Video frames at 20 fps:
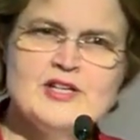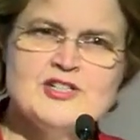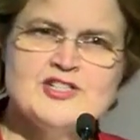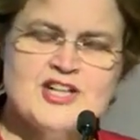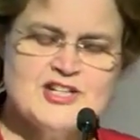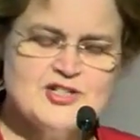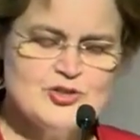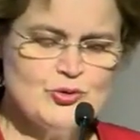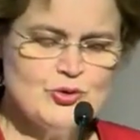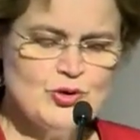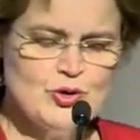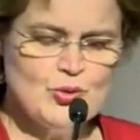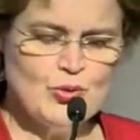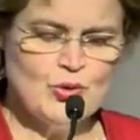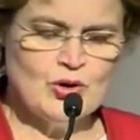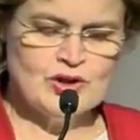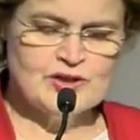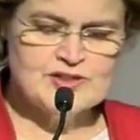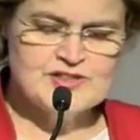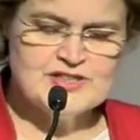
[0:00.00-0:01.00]
Gender
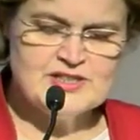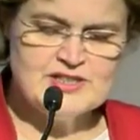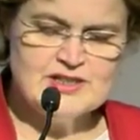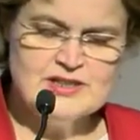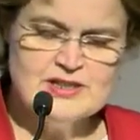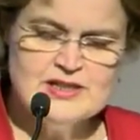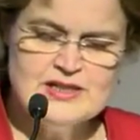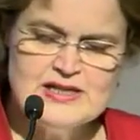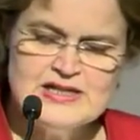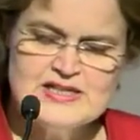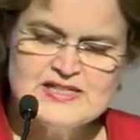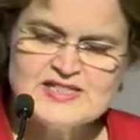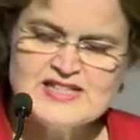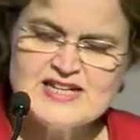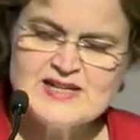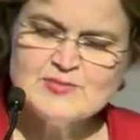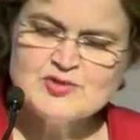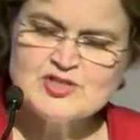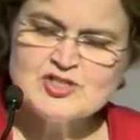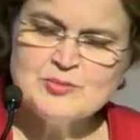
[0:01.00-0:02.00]
equality
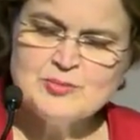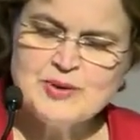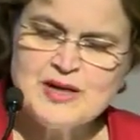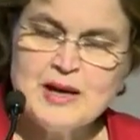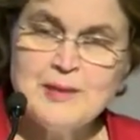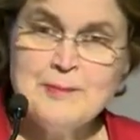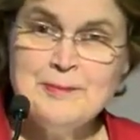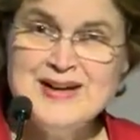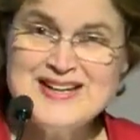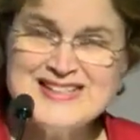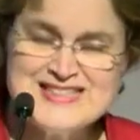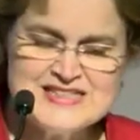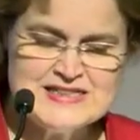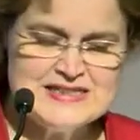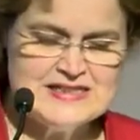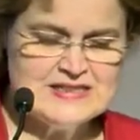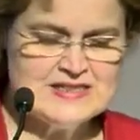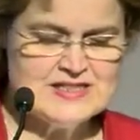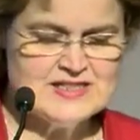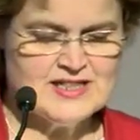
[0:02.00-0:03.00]
seems to be a better
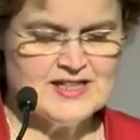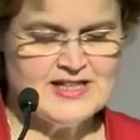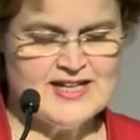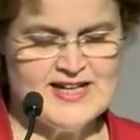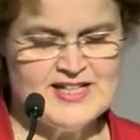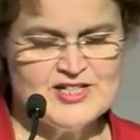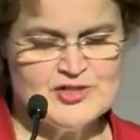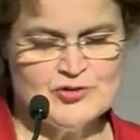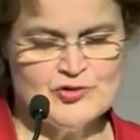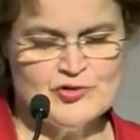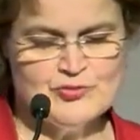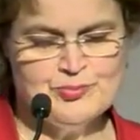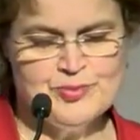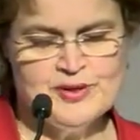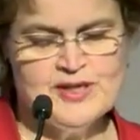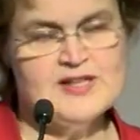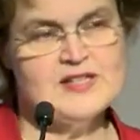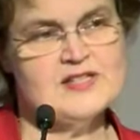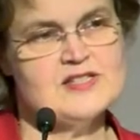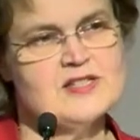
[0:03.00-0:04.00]
indicator of
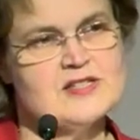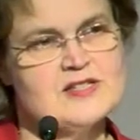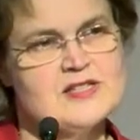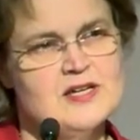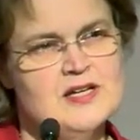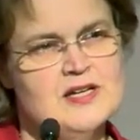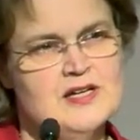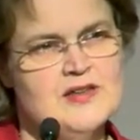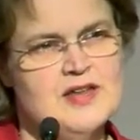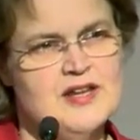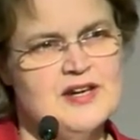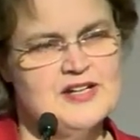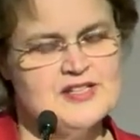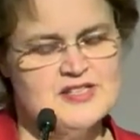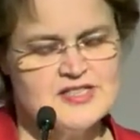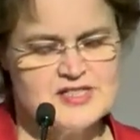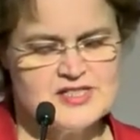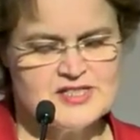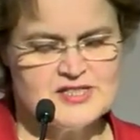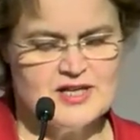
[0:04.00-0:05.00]
peace than a
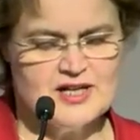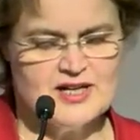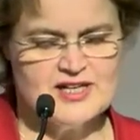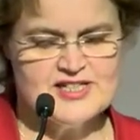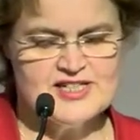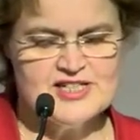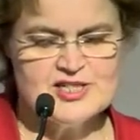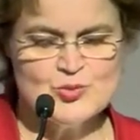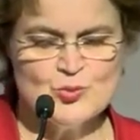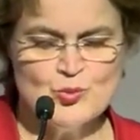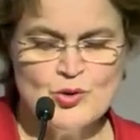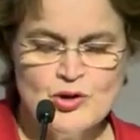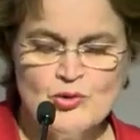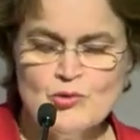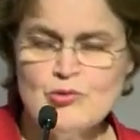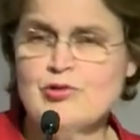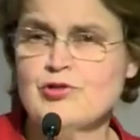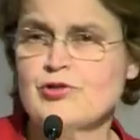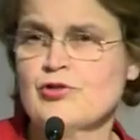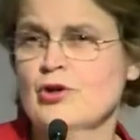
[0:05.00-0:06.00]
society's
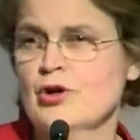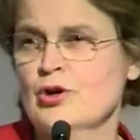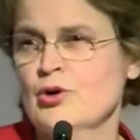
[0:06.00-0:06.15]
wealth